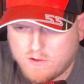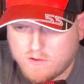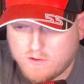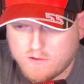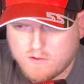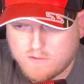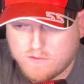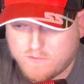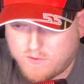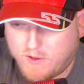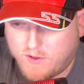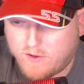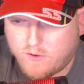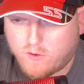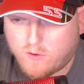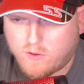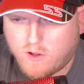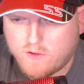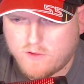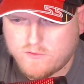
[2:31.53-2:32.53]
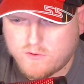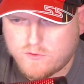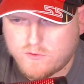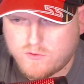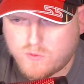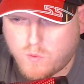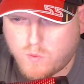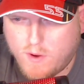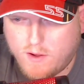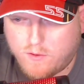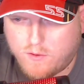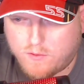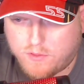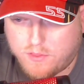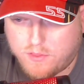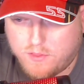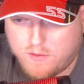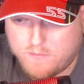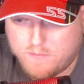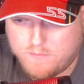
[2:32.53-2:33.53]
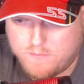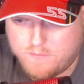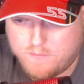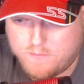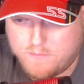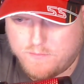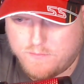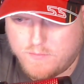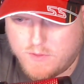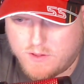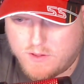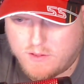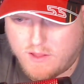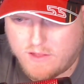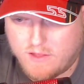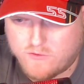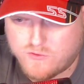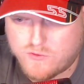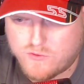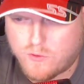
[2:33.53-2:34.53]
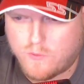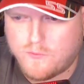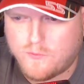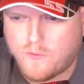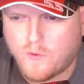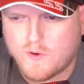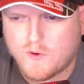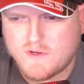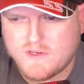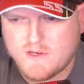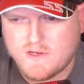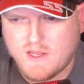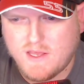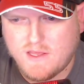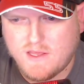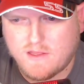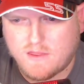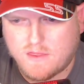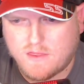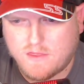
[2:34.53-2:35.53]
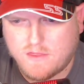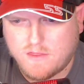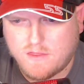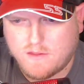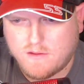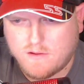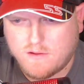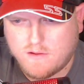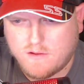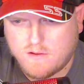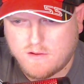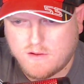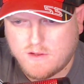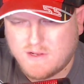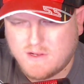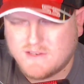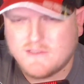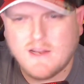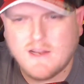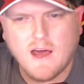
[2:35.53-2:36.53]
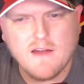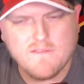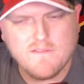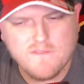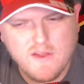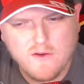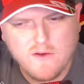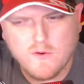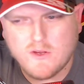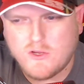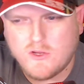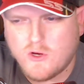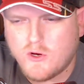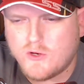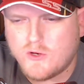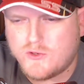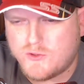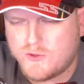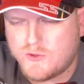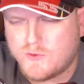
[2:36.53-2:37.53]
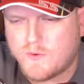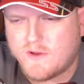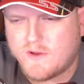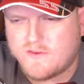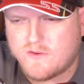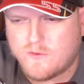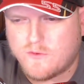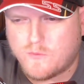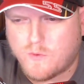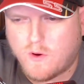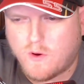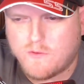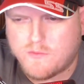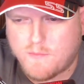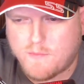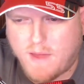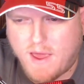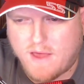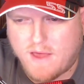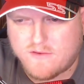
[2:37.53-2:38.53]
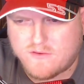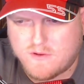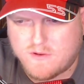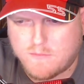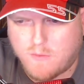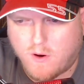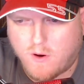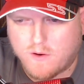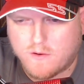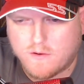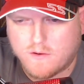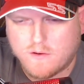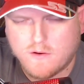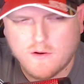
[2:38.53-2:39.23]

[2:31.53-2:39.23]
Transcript: Fernando Alonso 12th, Lance Stroll 14th. Not very good 2 races in a row from Aston Martin.